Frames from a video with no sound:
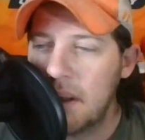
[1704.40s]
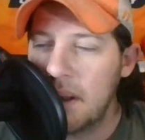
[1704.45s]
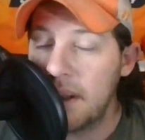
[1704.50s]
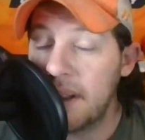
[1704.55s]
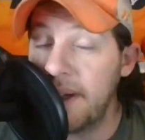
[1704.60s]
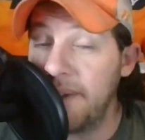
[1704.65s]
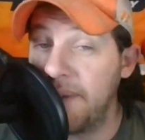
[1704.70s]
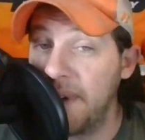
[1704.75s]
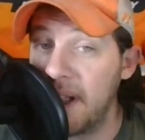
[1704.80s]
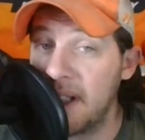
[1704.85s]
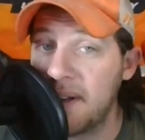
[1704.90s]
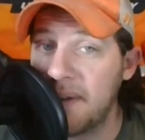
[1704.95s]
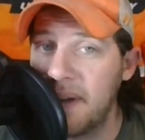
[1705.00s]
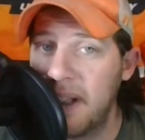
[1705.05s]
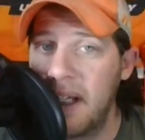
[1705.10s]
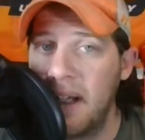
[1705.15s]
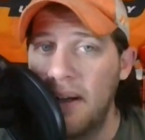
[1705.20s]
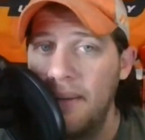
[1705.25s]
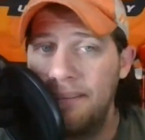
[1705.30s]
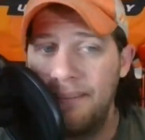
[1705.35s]

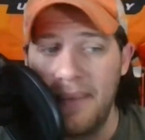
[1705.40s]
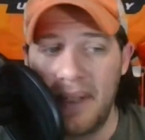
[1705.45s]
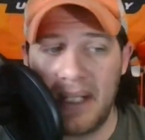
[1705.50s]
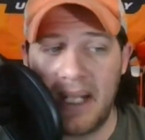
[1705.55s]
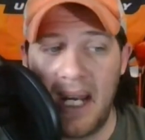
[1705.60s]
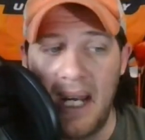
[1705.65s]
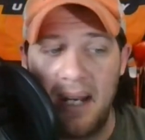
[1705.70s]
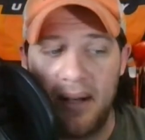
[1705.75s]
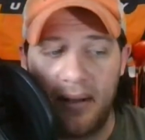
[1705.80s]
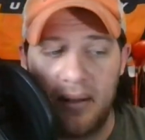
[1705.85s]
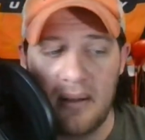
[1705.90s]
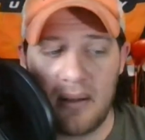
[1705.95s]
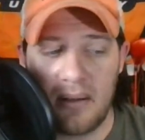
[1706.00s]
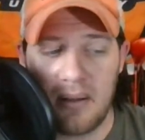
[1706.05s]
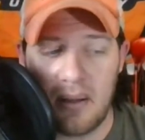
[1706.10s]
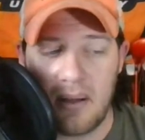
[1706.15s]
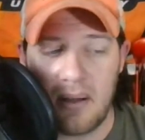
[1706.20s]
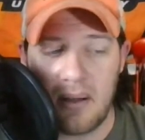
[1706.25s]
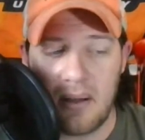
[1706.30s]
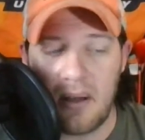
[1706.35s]
Defensively, again,
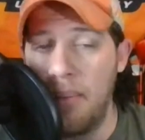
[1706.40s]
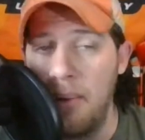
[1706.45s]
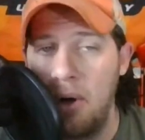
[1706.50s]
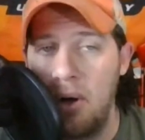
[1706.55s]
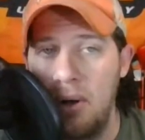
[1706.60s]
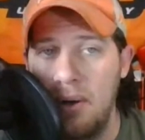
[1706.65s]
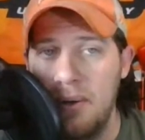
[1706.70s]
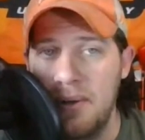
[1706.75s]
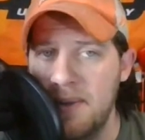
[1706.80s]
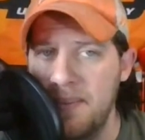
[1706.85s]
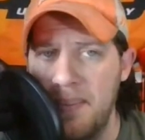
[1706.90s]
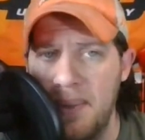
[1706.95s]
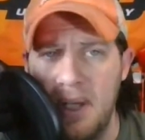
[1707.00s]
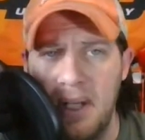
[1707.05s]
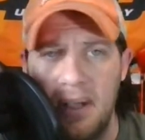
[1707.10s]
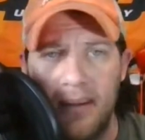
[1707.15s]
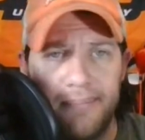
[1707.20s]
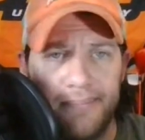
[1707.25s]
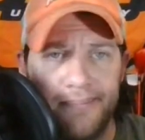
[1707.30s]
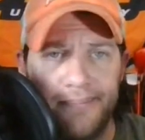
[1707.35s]
Cobb hurts,
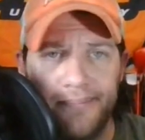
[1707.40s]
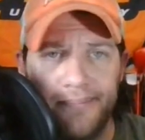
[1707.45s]
but